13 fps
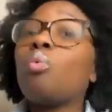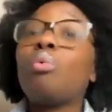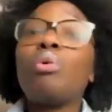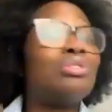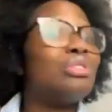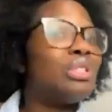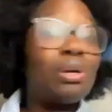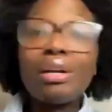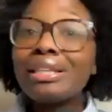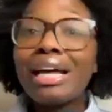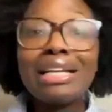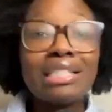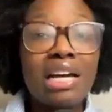Well,
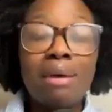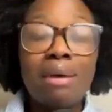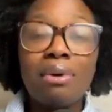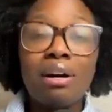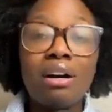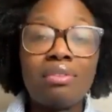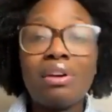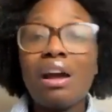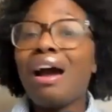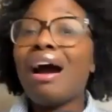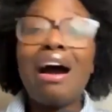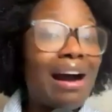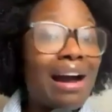during that time off,
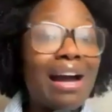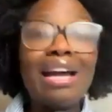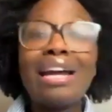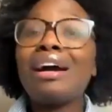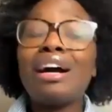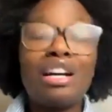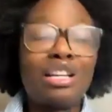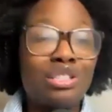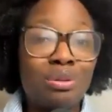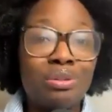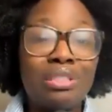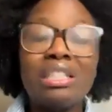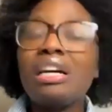I
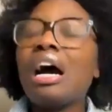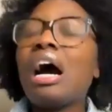hustled,